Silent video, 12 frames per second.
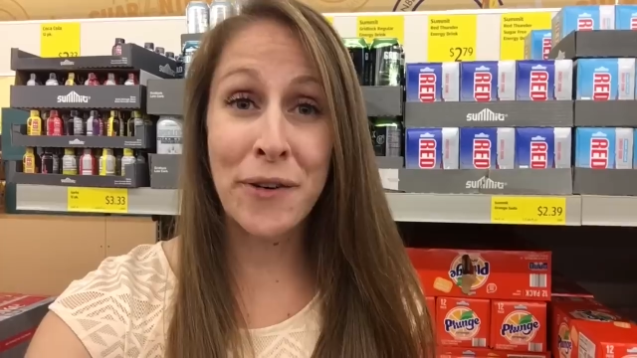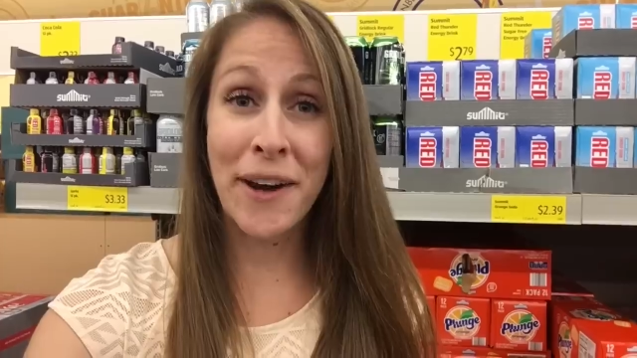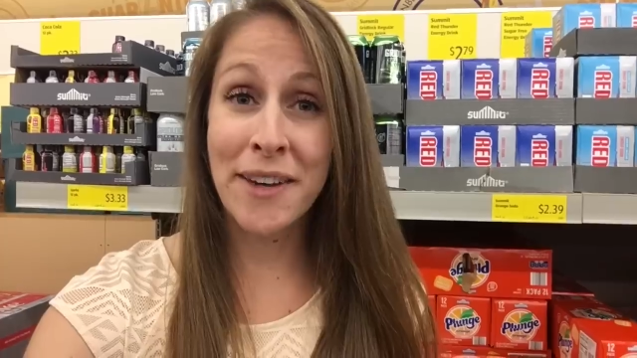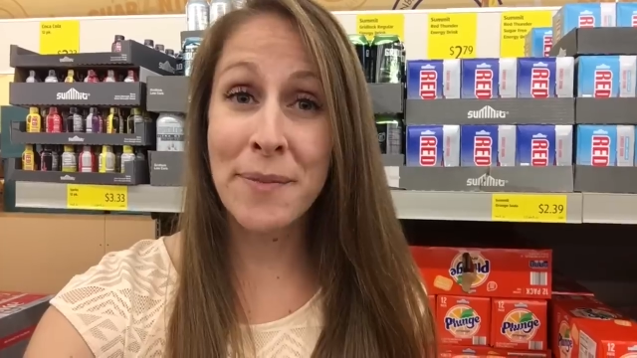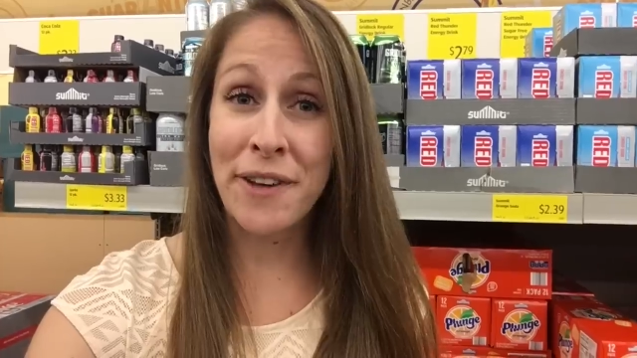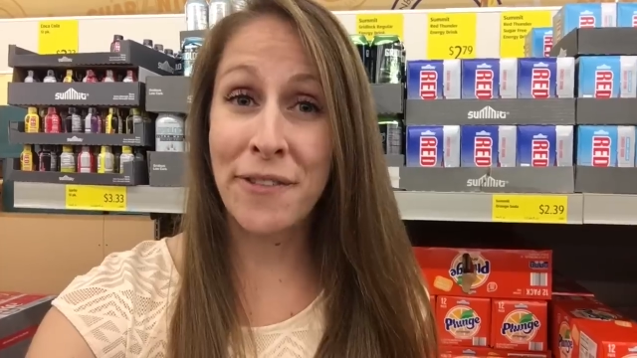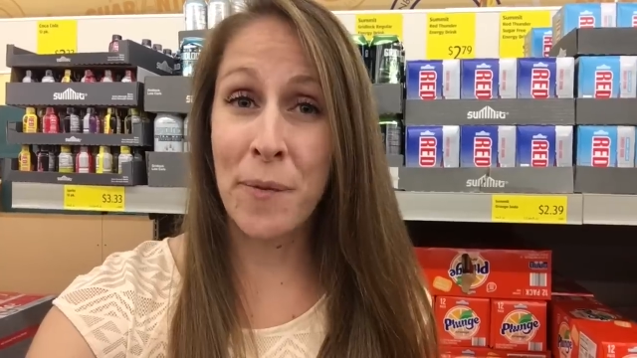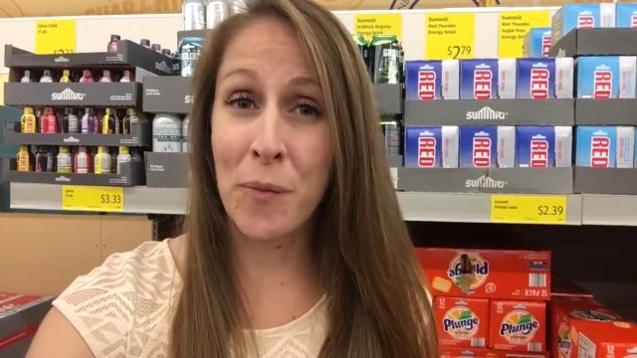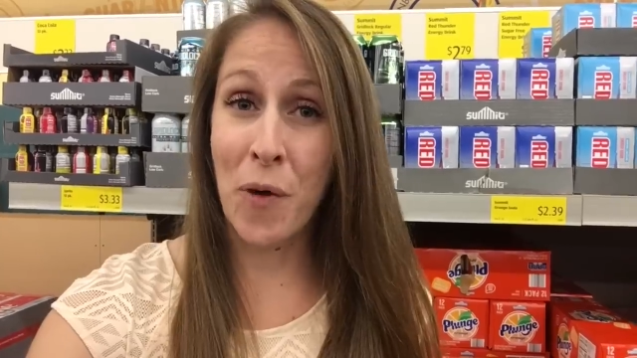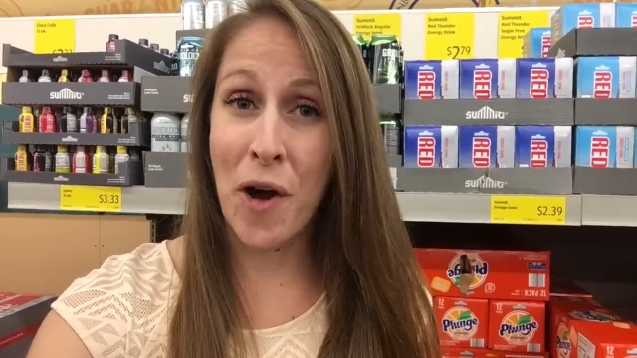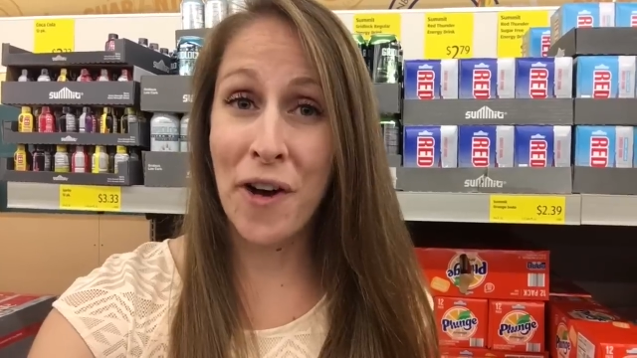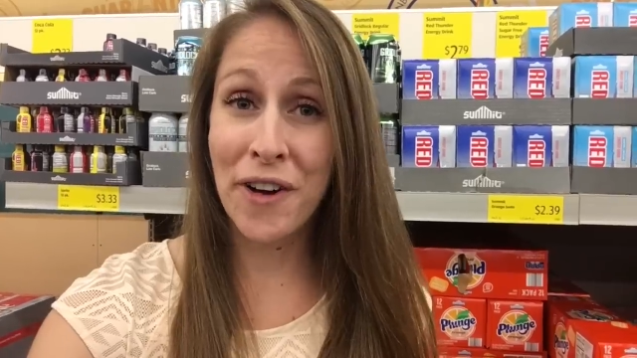Correct me if I'm
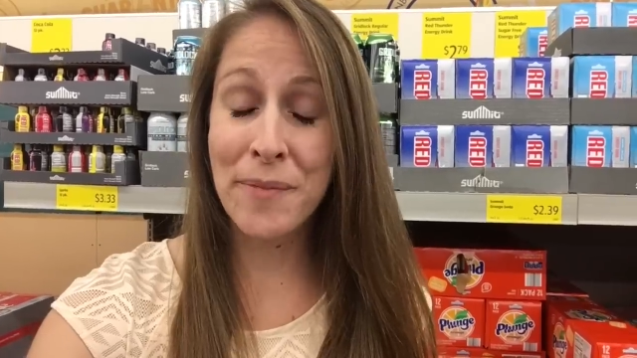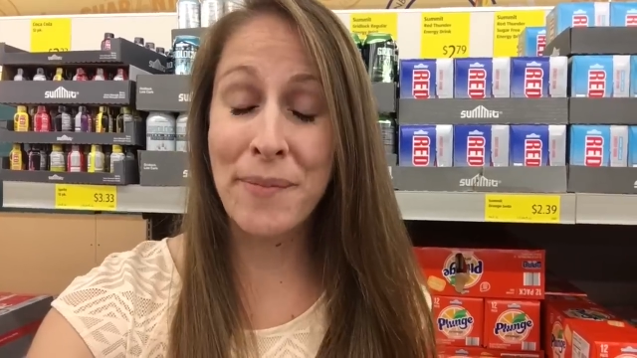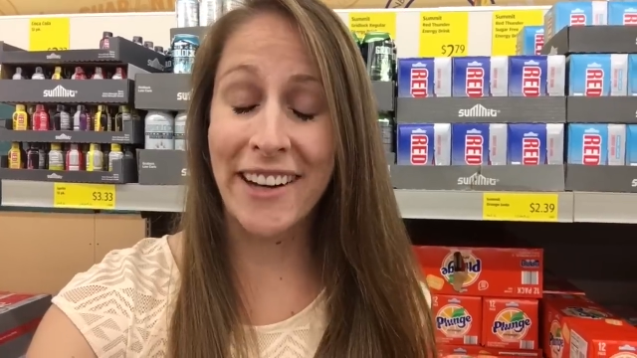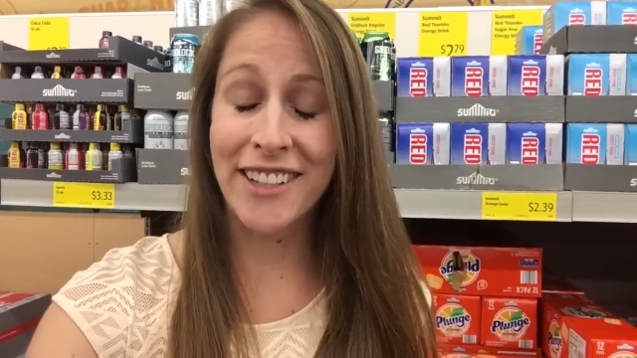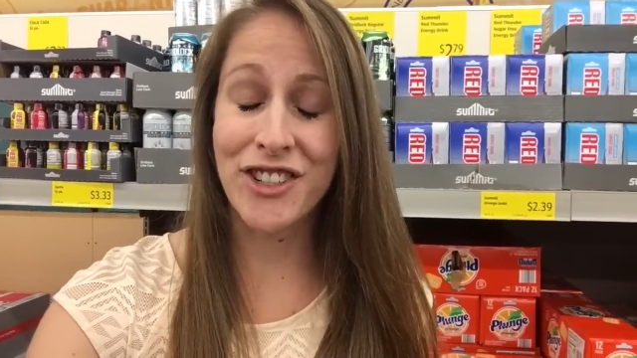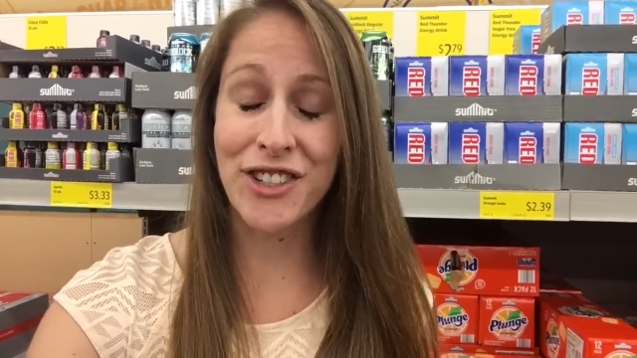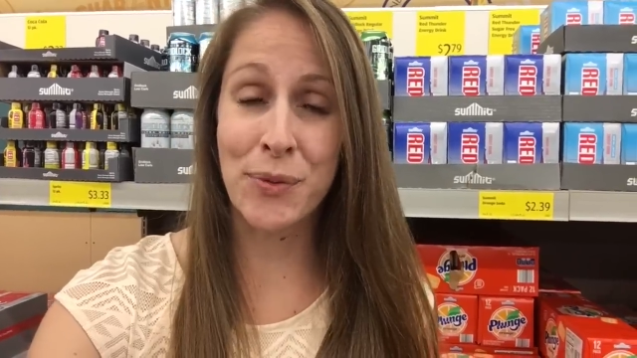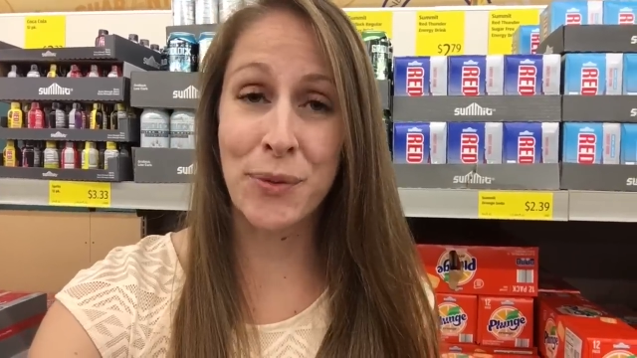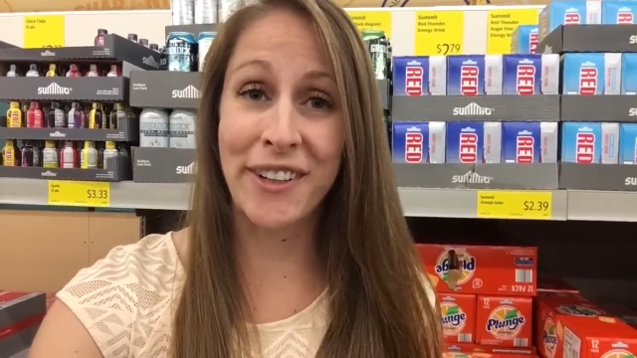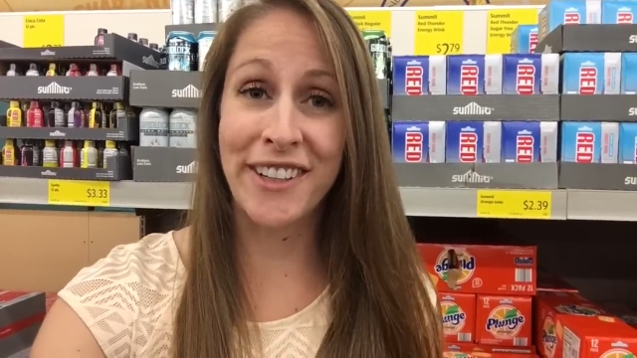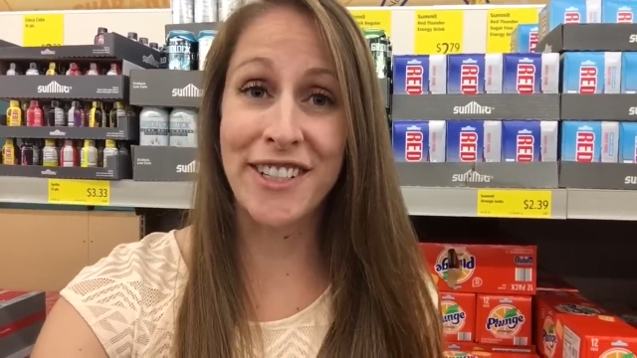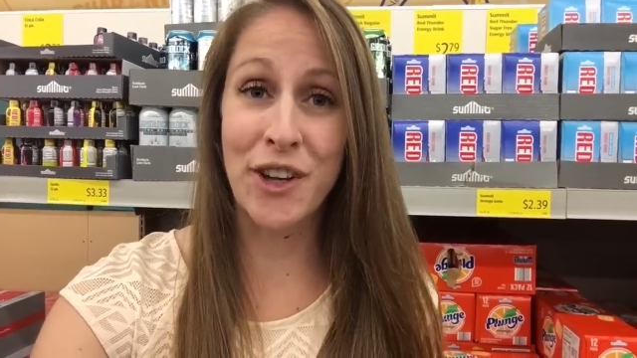wrong, but I just
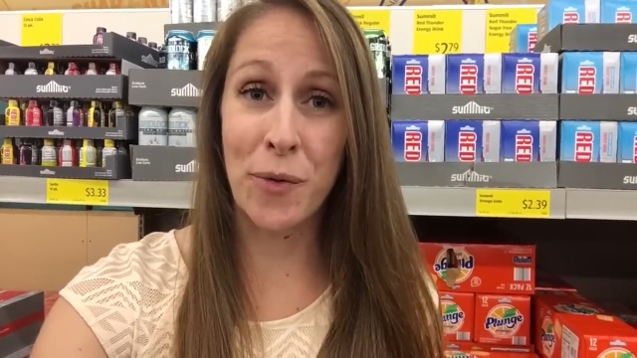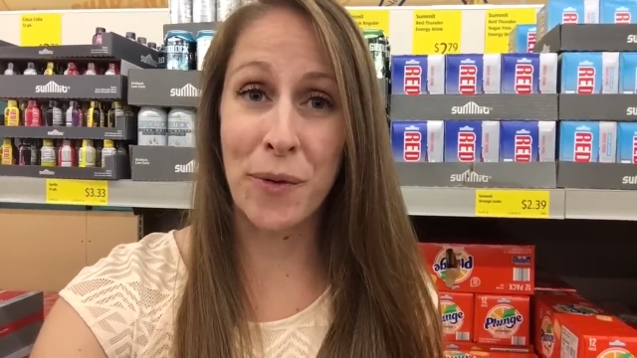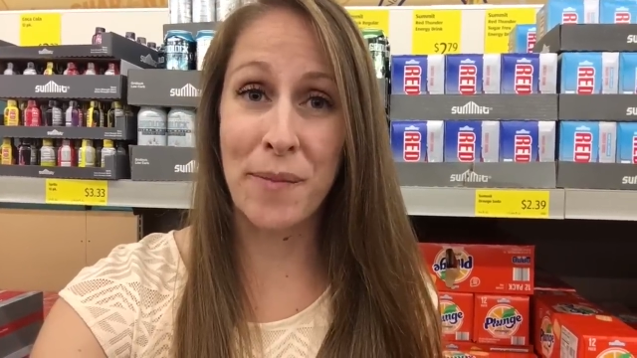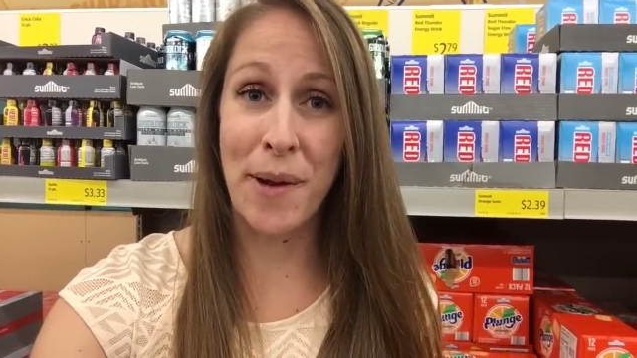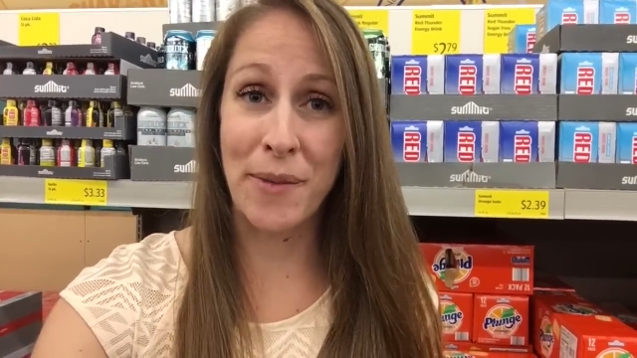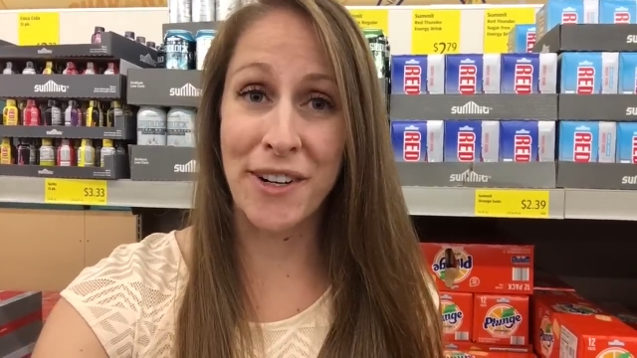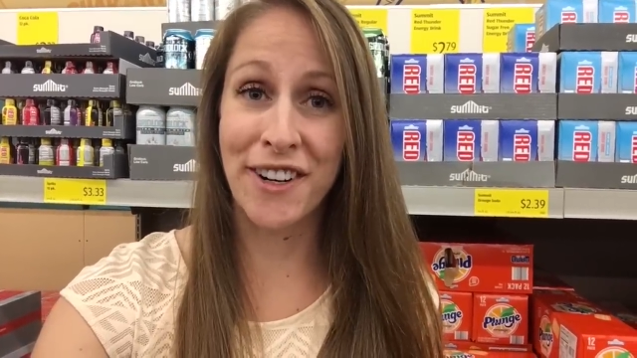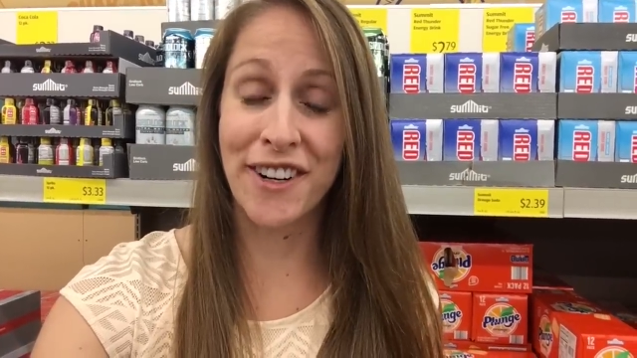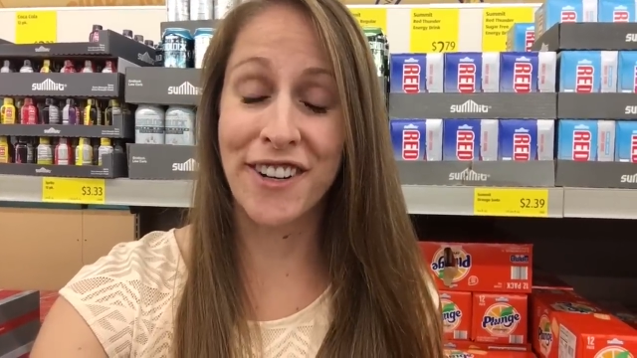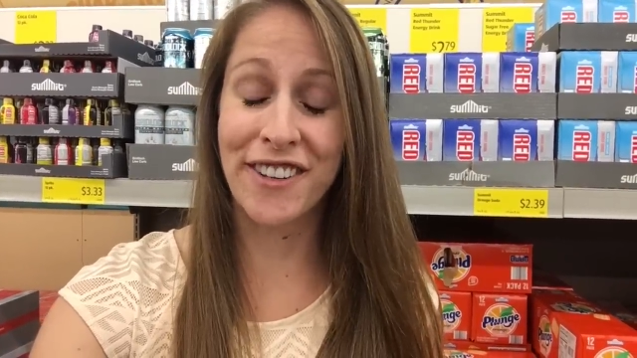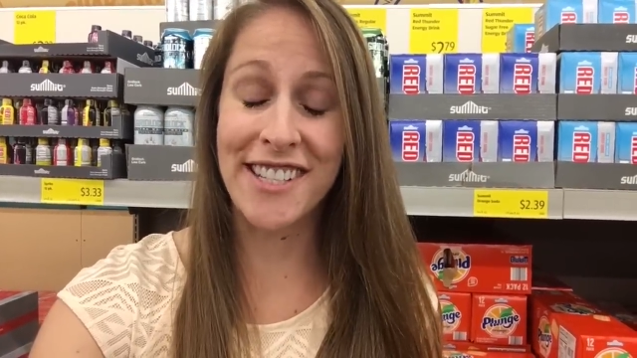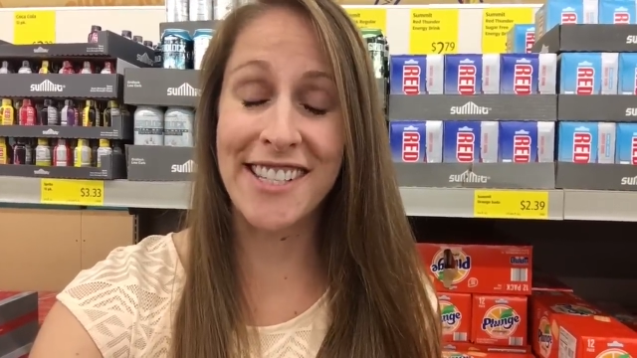really don't
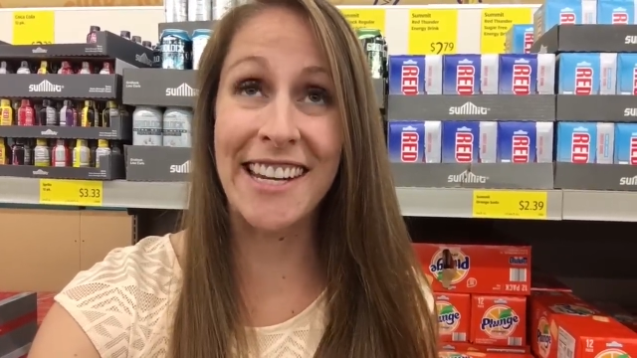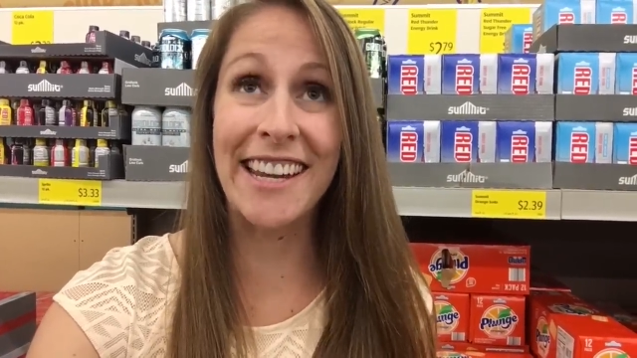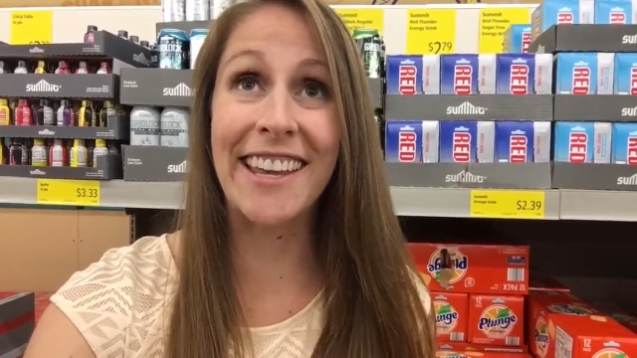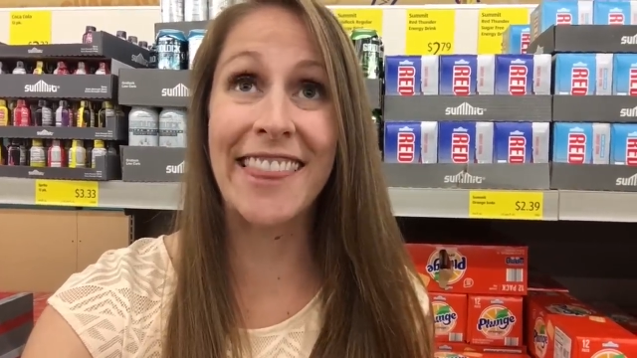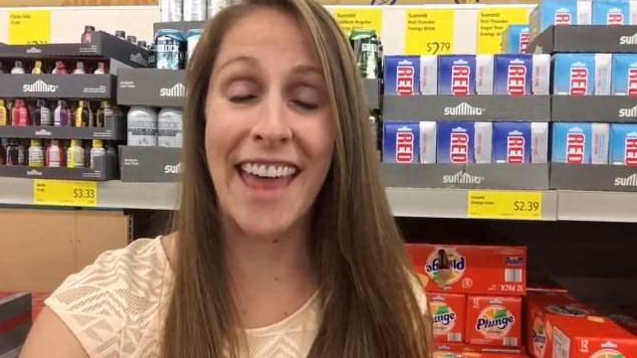remember seeing